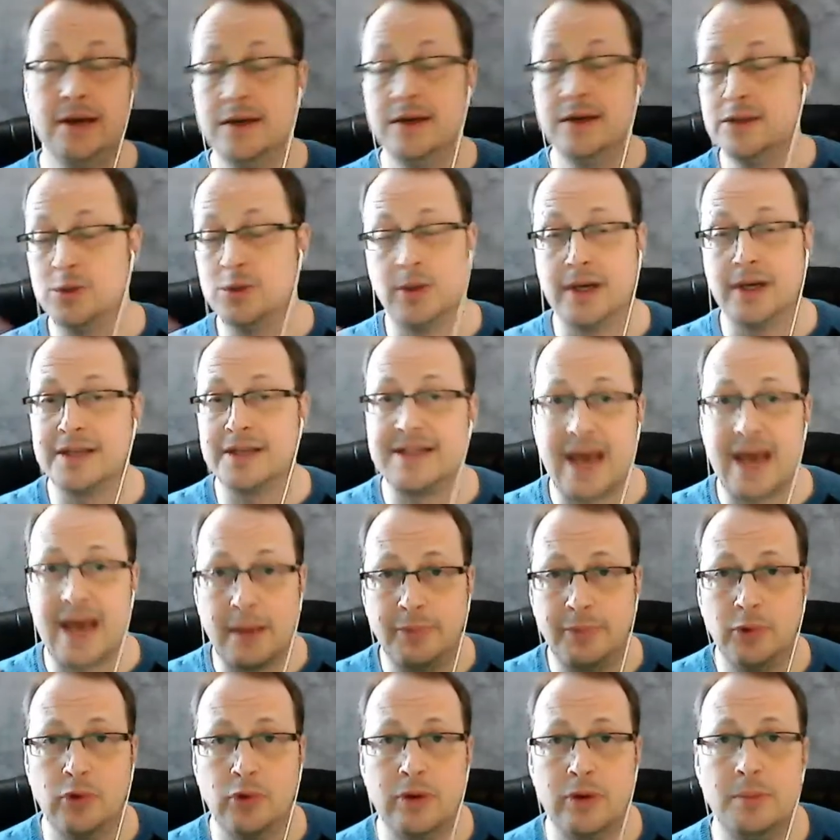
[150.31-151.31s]
So an
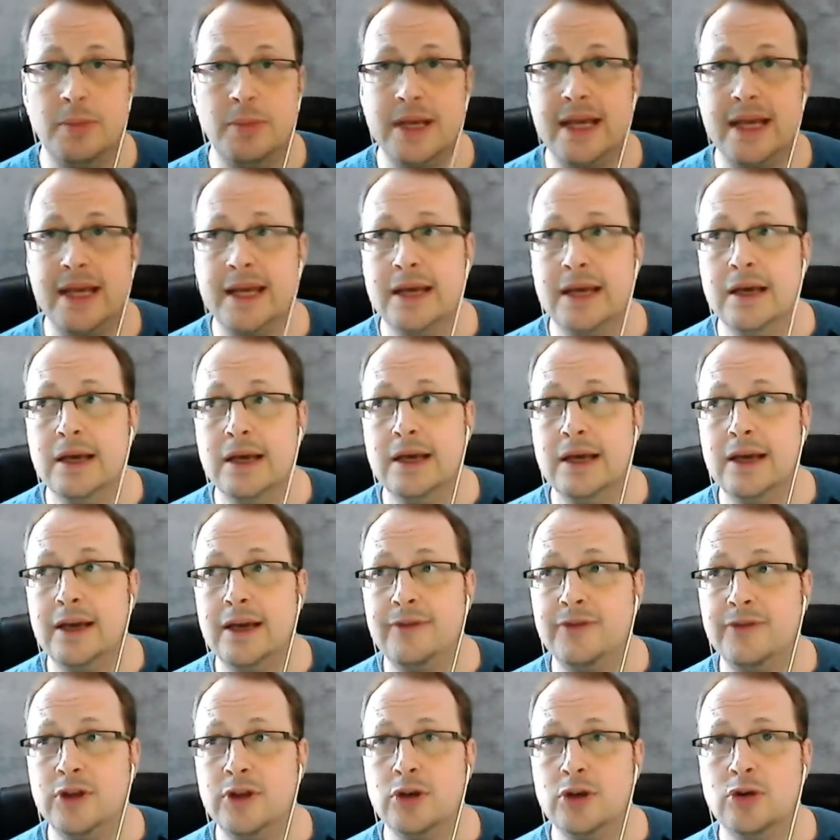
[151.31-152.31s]
example would be
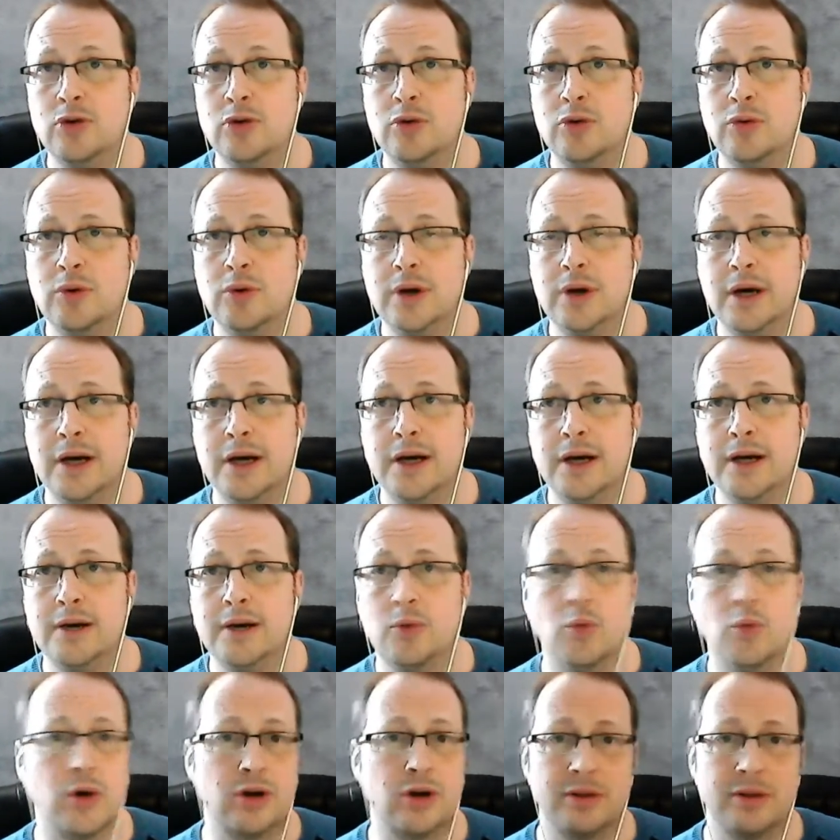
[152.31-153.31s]
if you
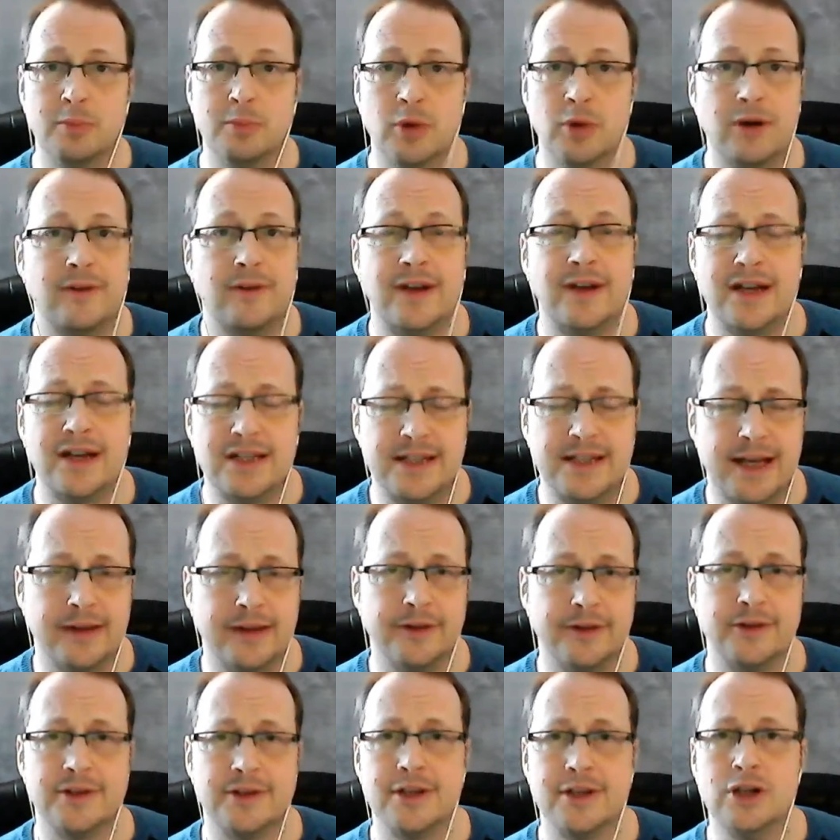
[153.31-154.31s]
work with motivated
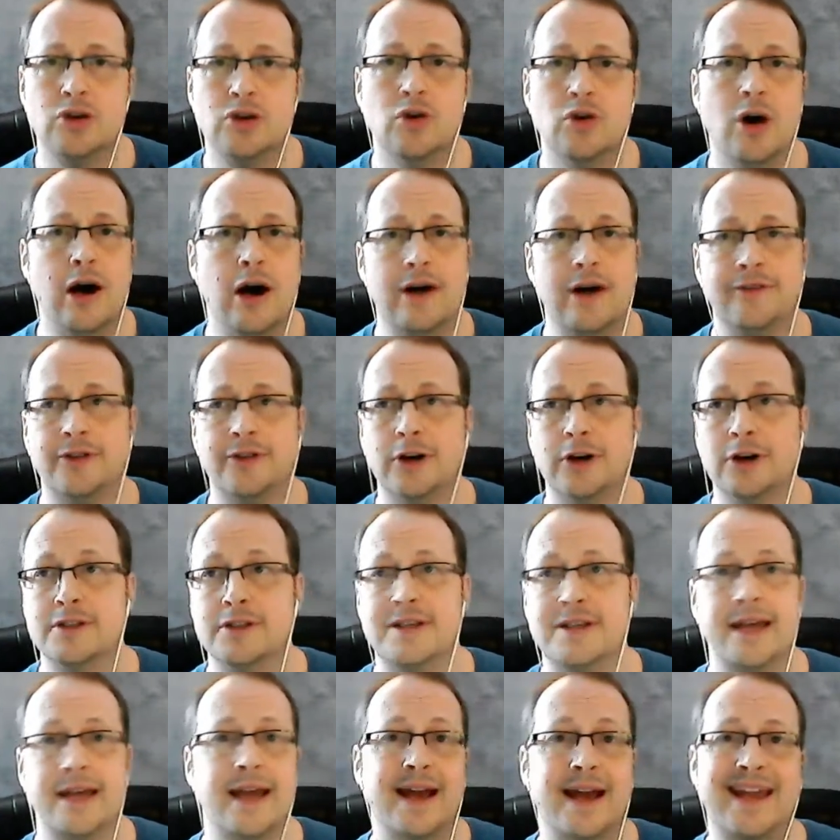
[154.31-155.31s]
sellers and you offer,
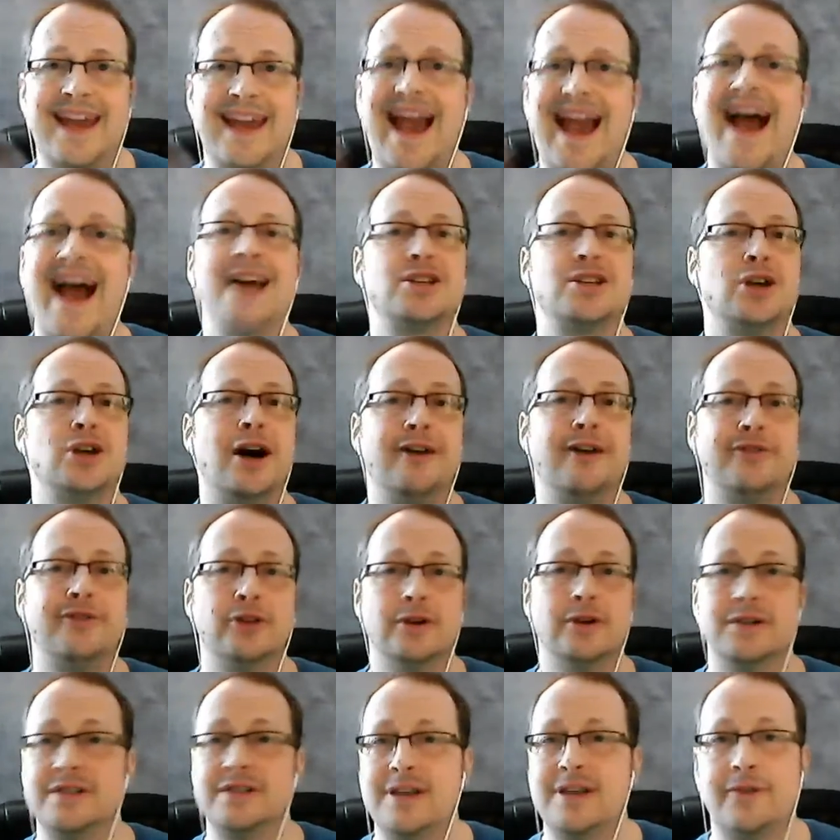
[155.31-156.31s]
say, a cash
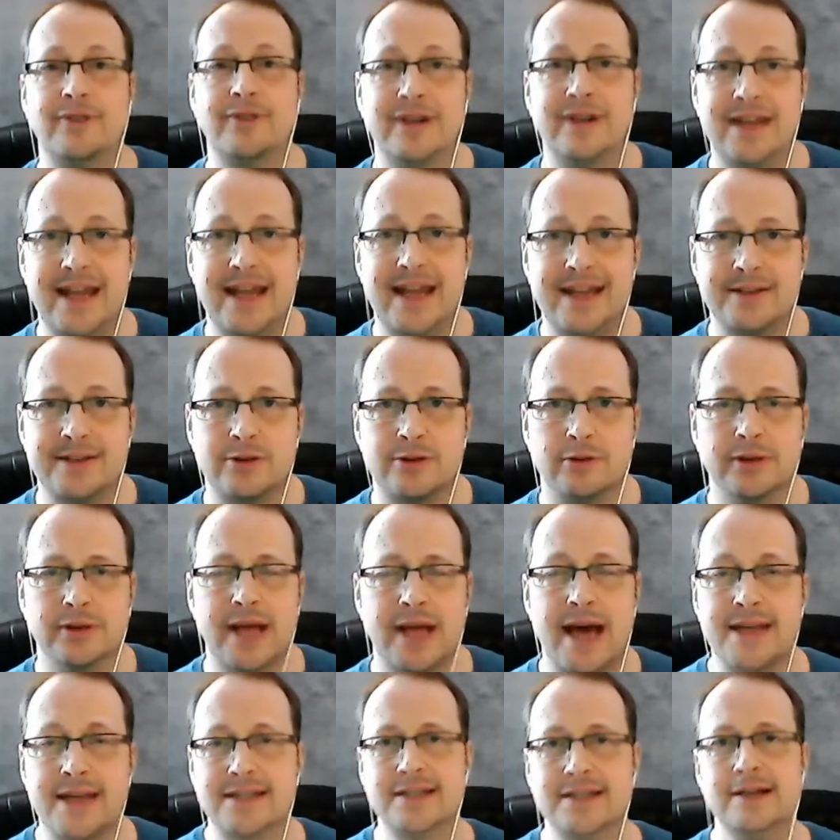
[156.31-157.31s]
offer in 7 days or
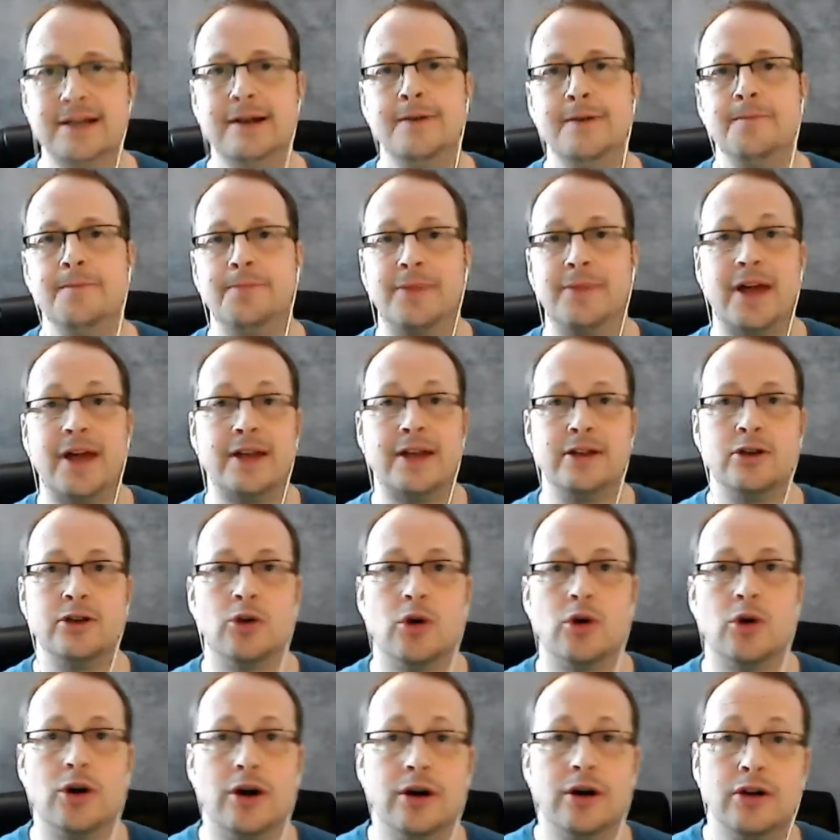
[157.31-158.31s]
less, then
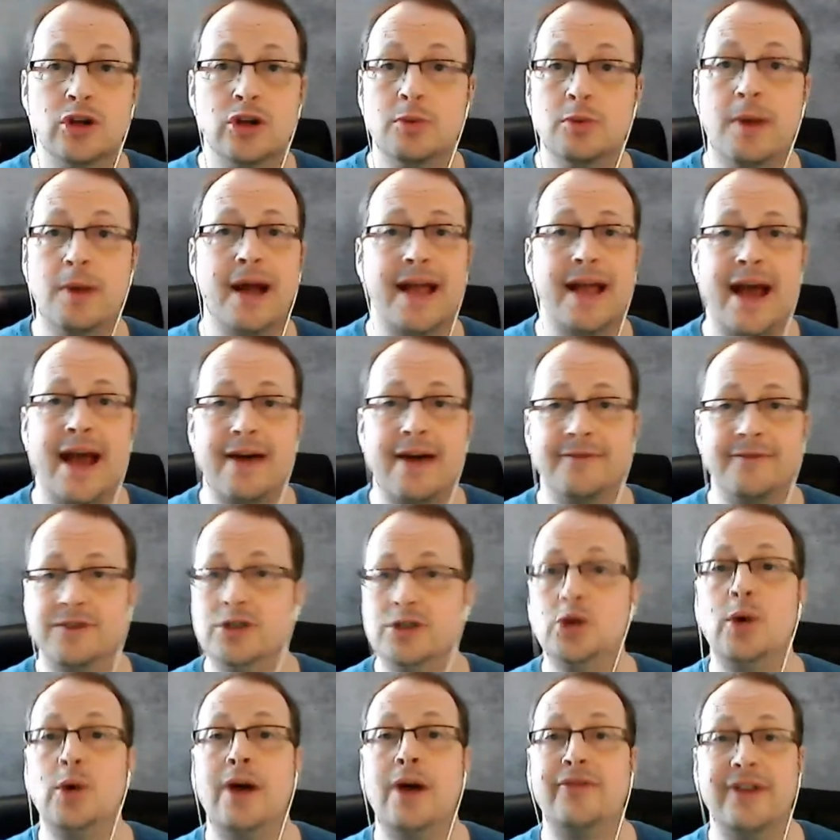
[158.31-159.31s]
you might have
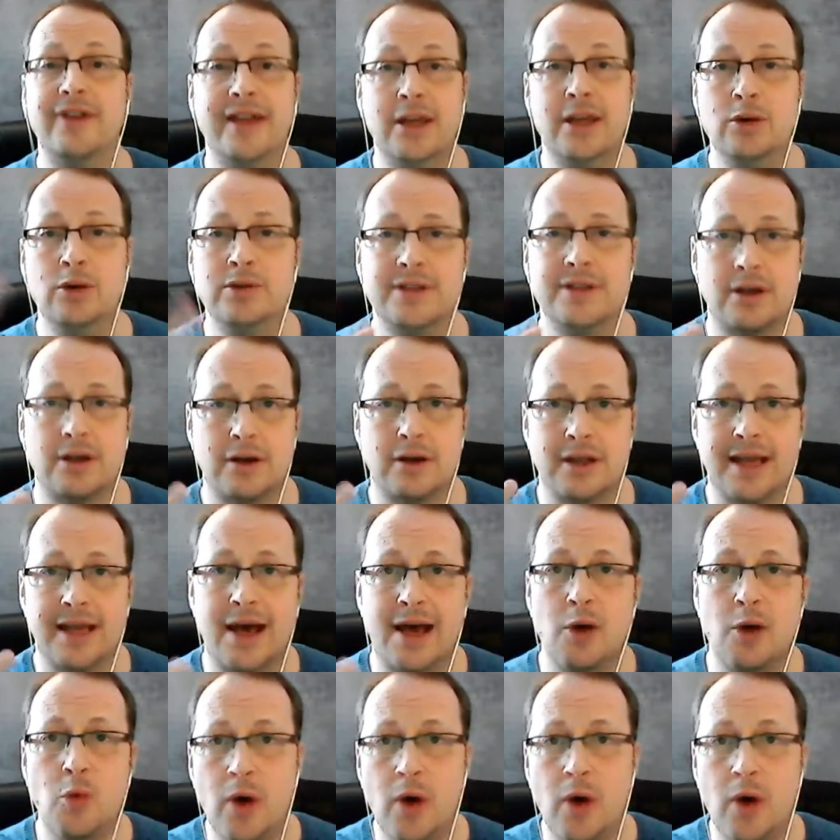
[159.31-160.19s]
2 FAQs out of that.